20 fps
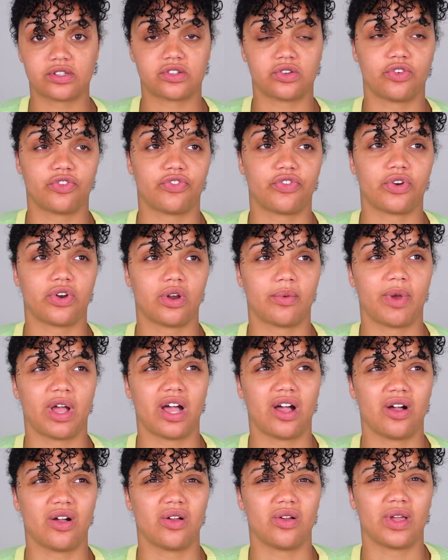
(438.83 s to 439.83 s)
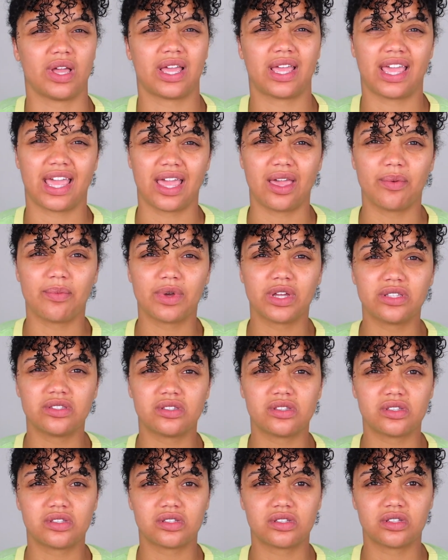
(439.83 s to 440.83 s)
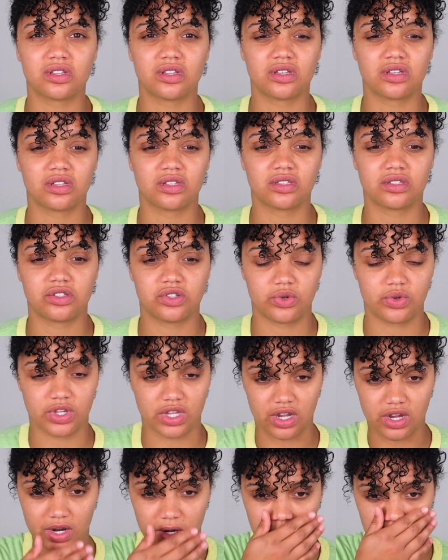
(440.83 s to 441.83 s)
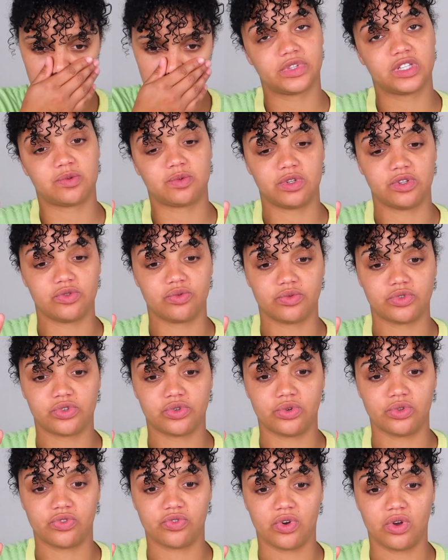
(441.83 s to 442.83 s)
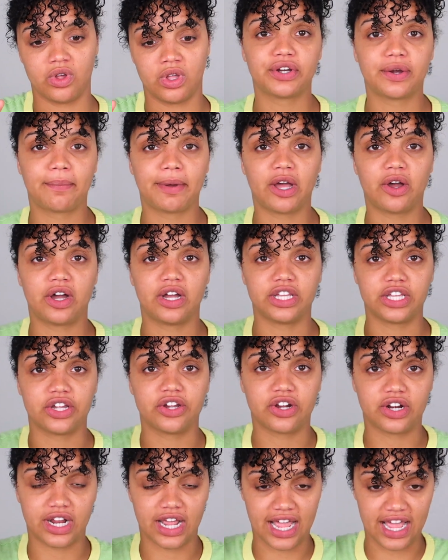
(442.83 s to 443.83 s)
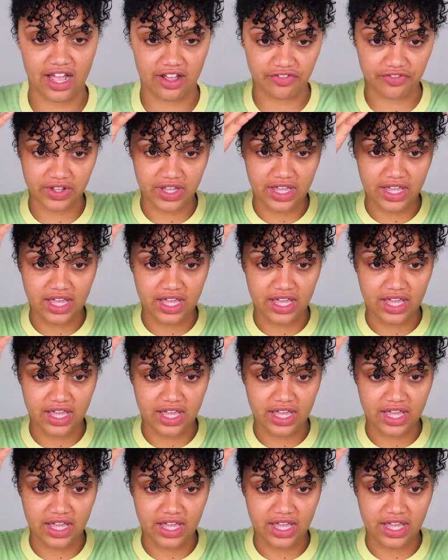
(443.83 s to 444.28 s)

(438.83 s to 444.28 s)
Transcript: So for about 8 months to a year, let's be truthful, for about a year and a half,